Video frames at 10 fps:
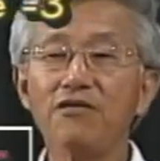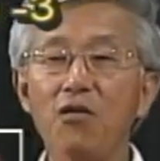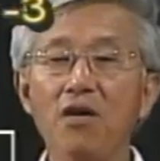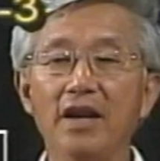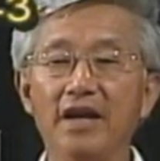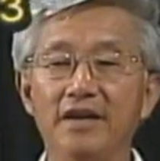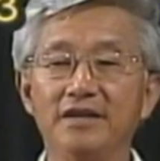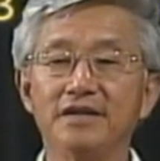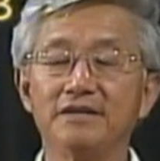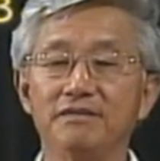4
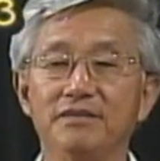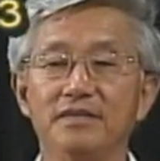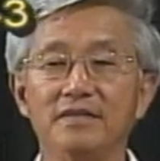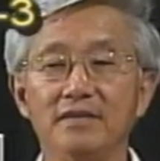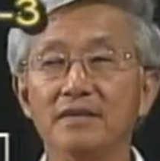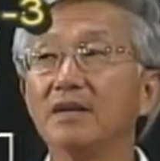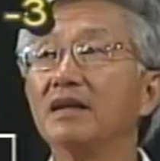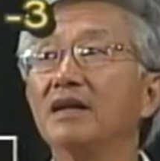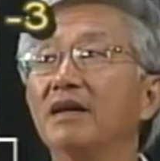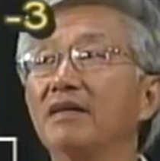layers,
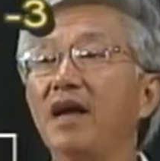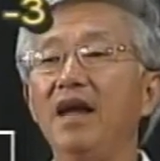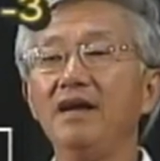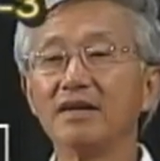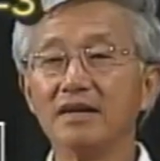okay?